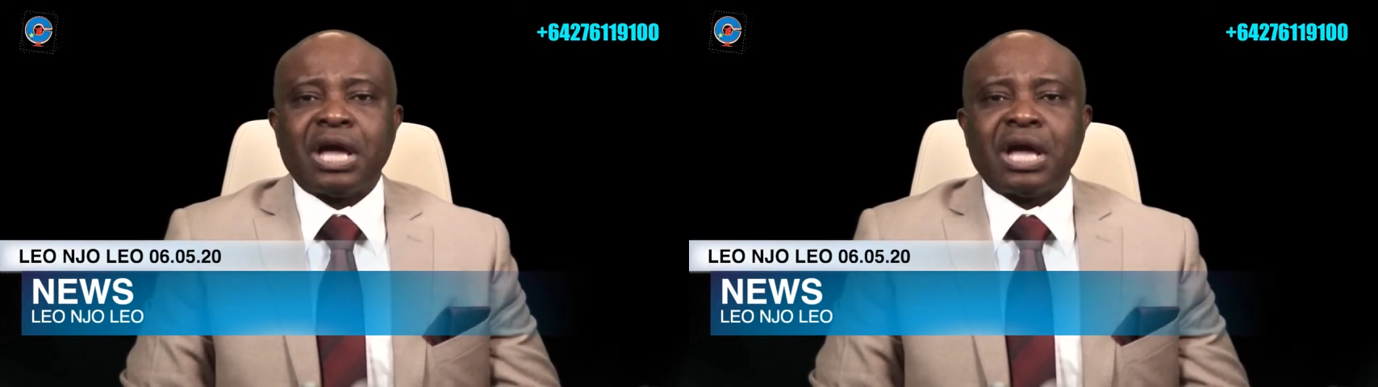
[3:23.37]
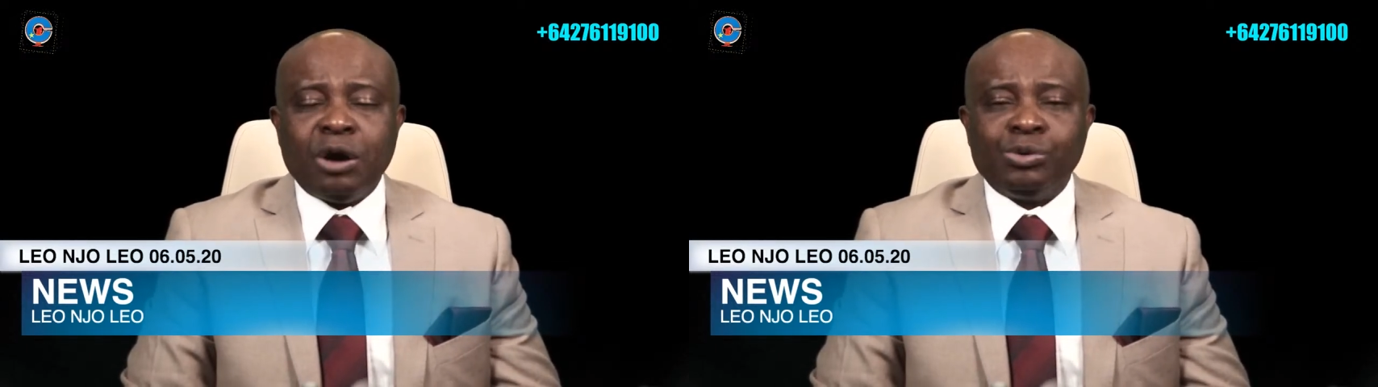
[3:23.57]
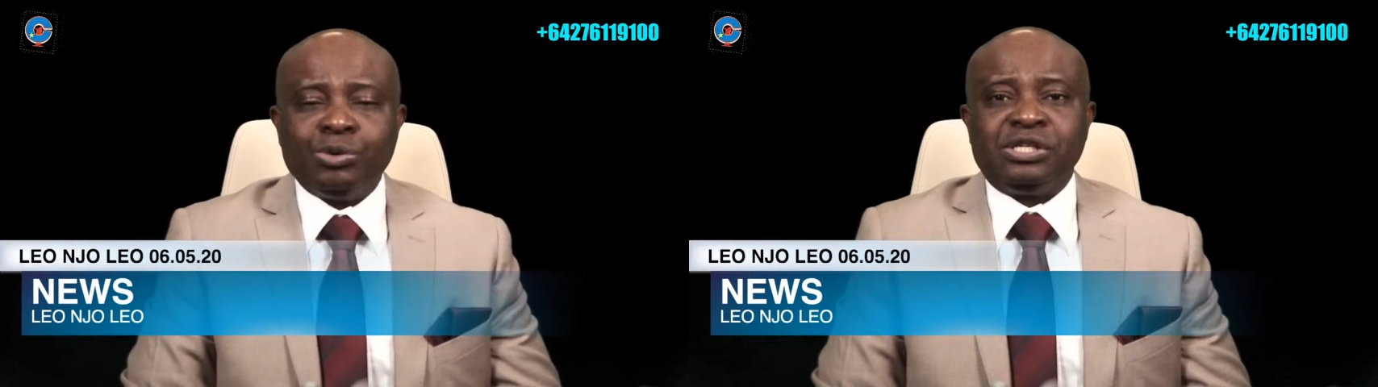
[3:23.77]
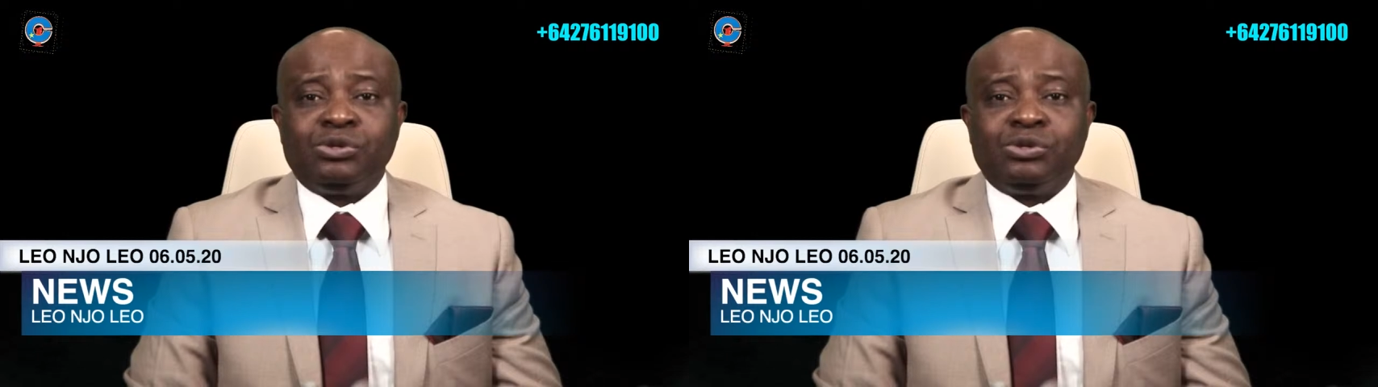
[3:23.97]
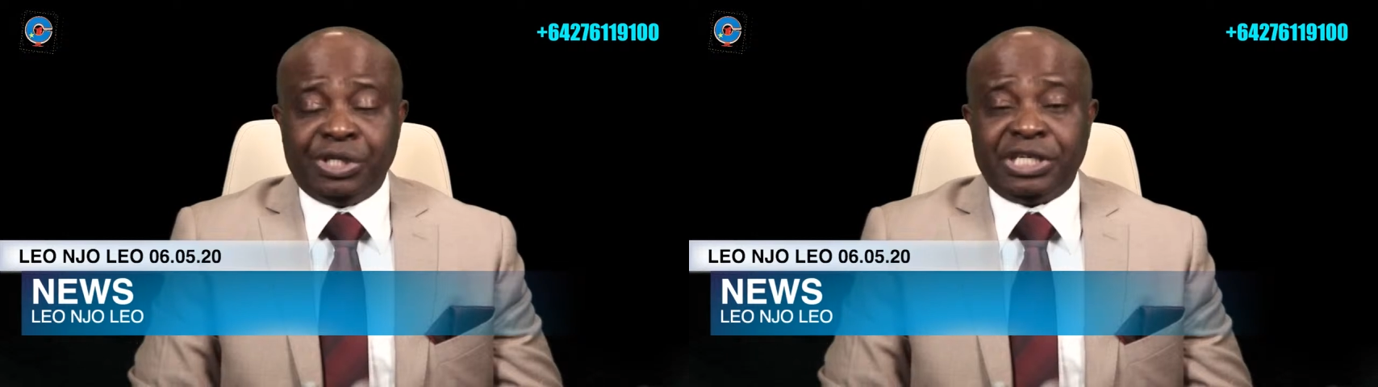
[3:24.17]
houses
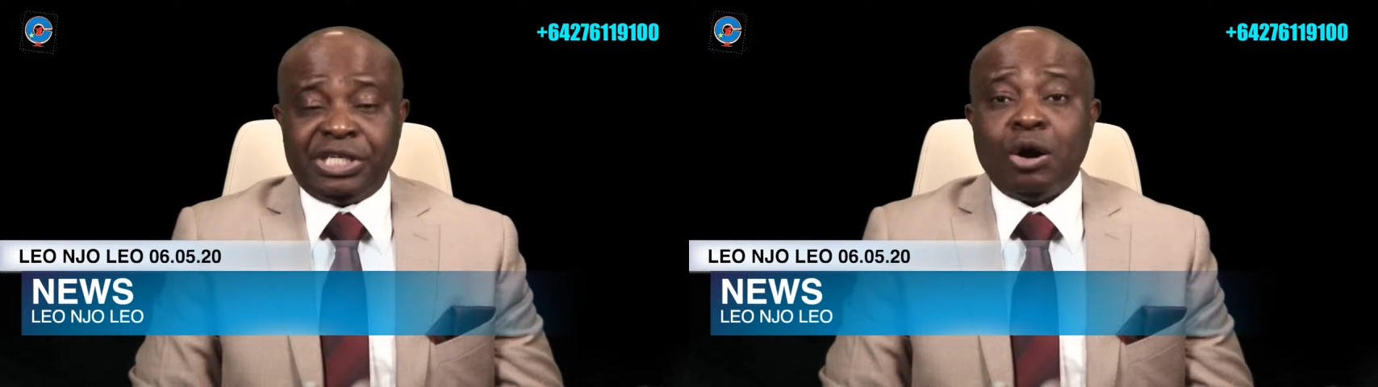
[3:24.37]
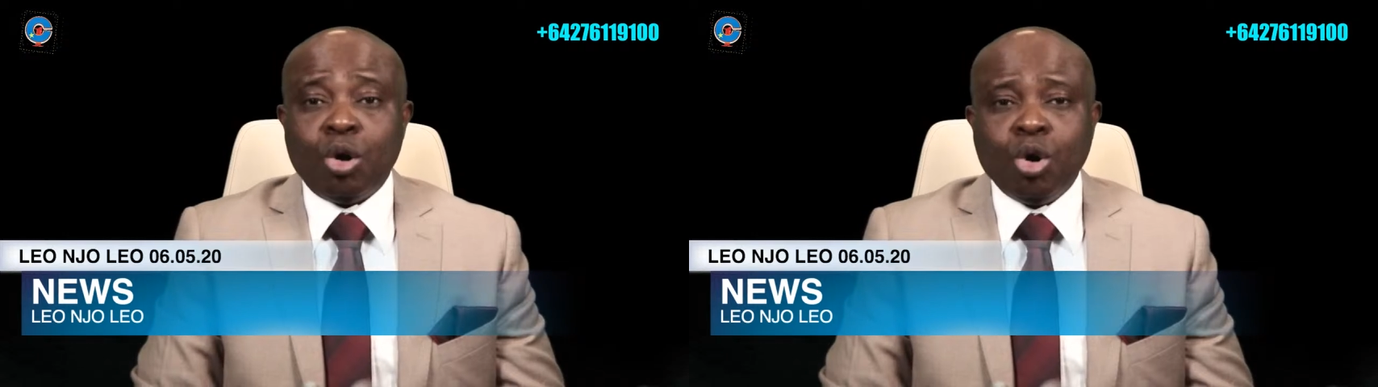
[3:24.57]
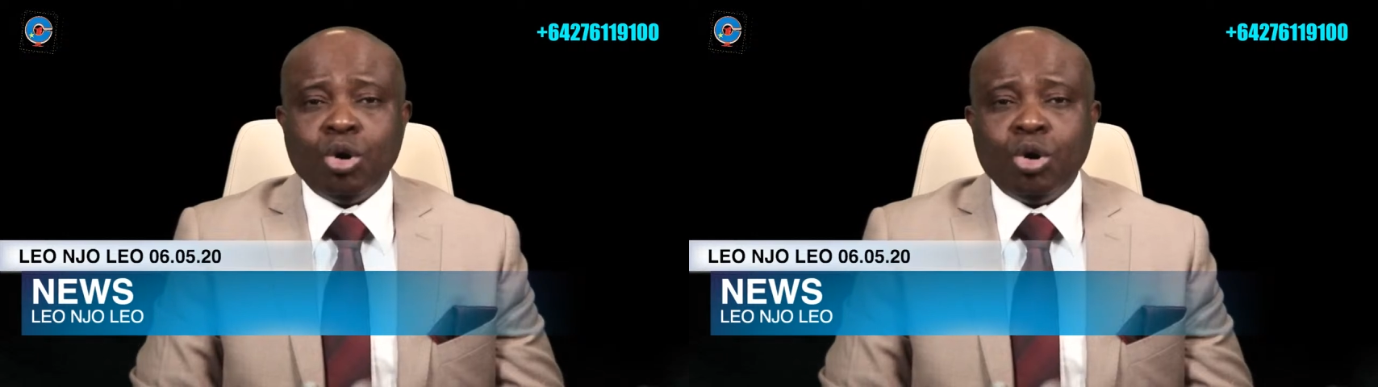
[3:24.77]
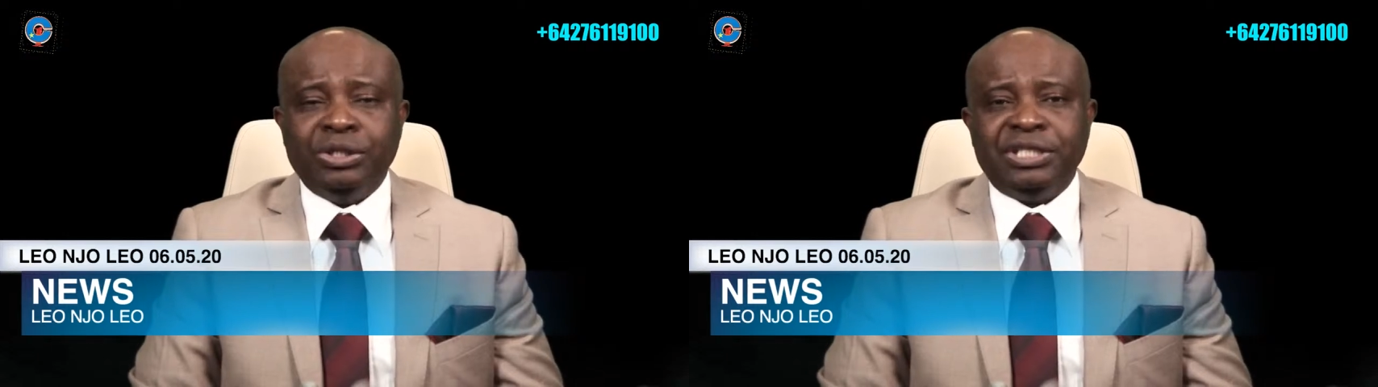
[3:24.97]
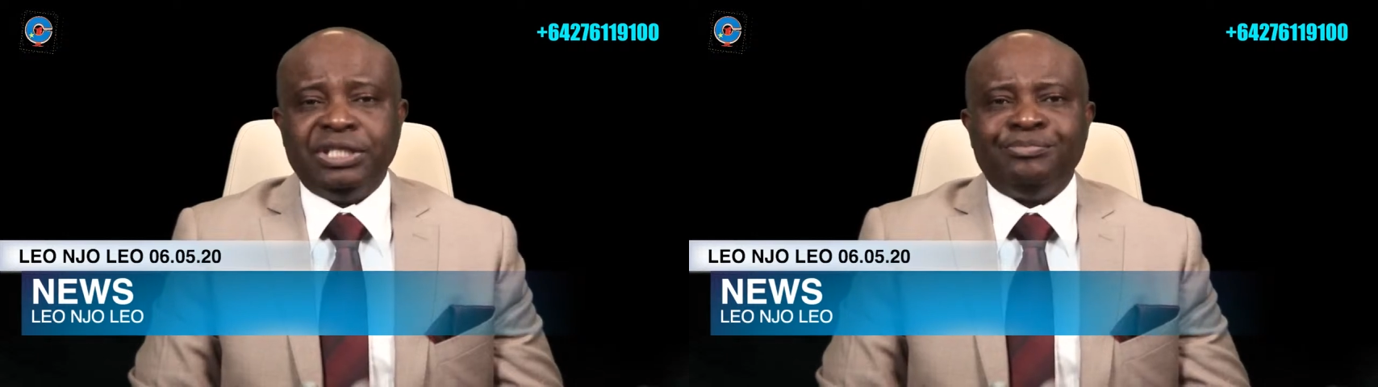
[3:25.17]
which are
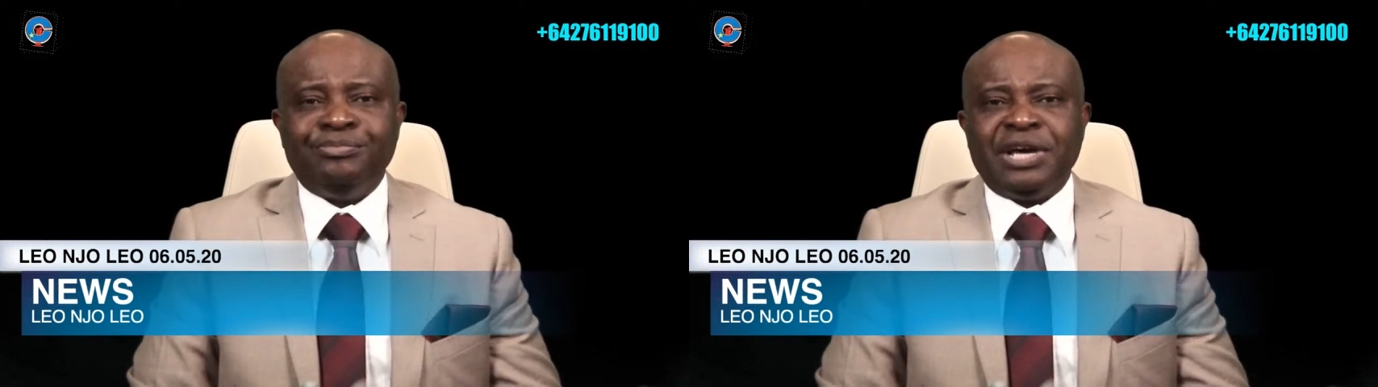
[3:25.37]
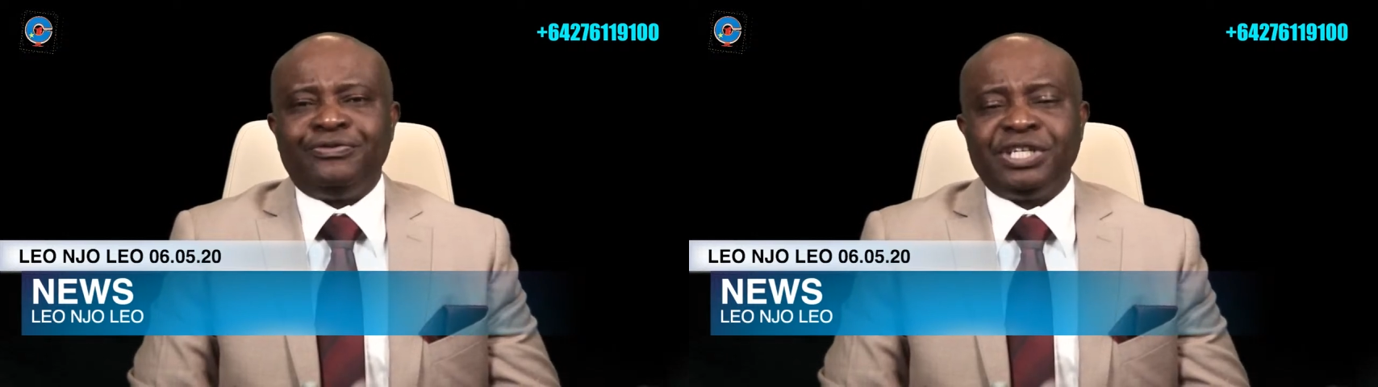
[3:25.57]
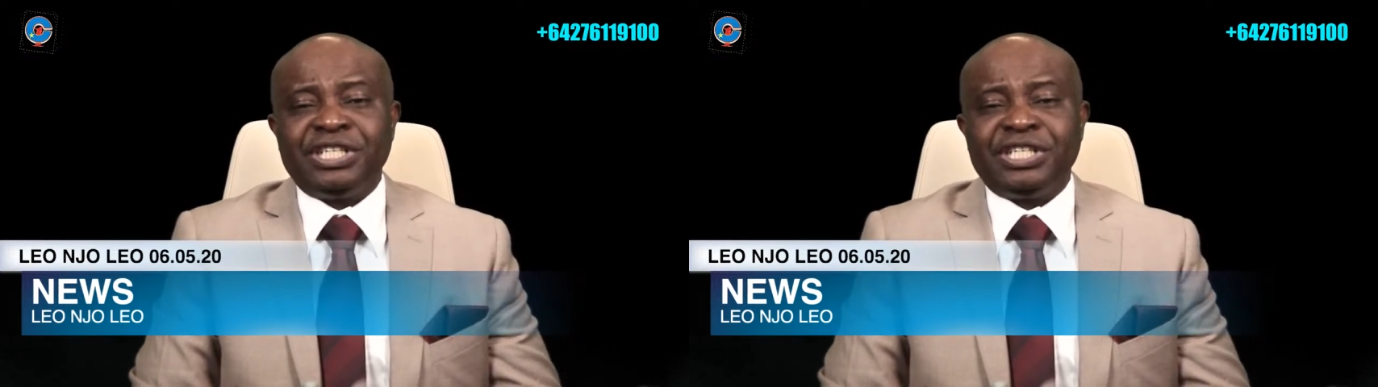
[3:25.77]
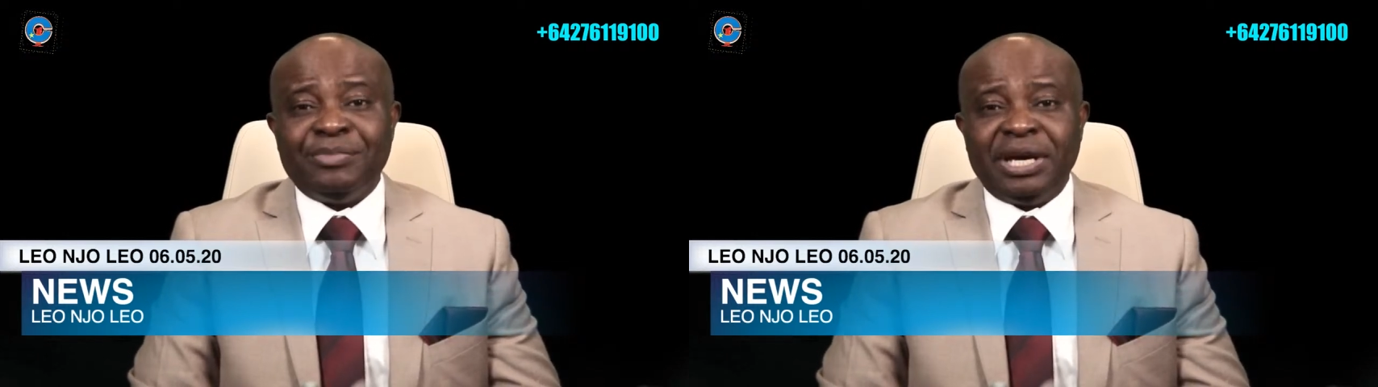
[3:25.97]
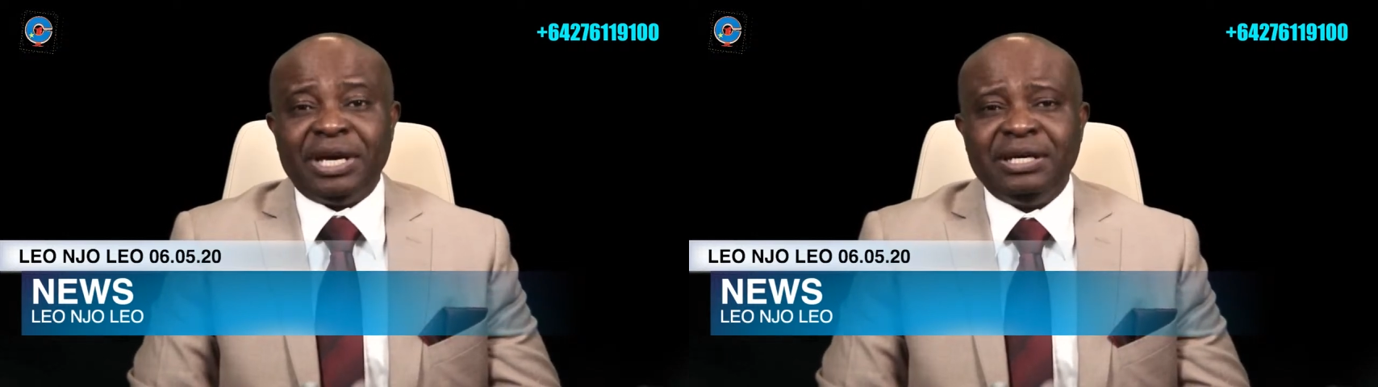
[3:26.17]
owned by
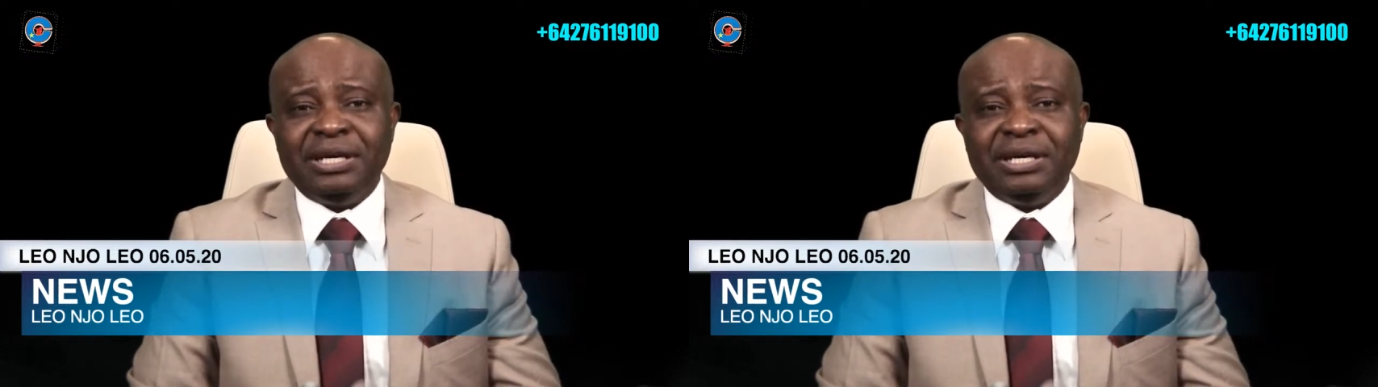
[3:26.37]
fishermen